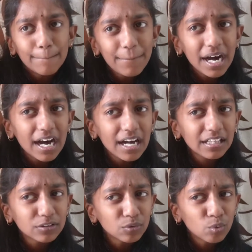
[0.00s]
But
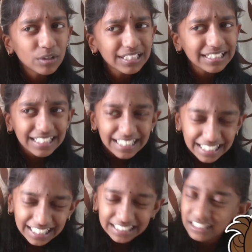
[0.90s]
what
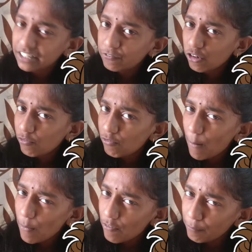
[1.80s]
is the full
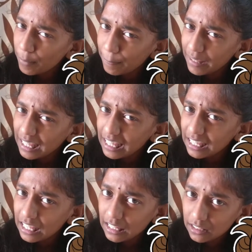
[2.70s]
form of PPE
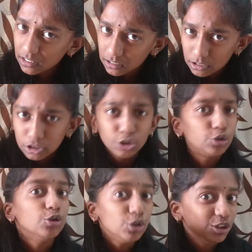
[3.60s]
kit?
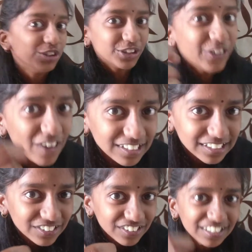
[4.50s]
Do you want to
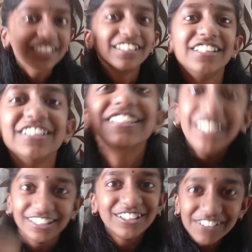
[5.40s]
know? Do
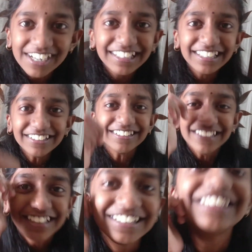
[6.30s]
you want to know?
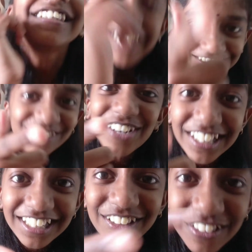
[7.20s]
Do you want
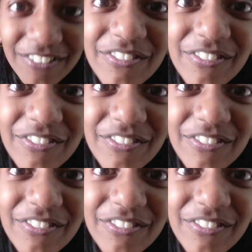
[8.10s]
to know?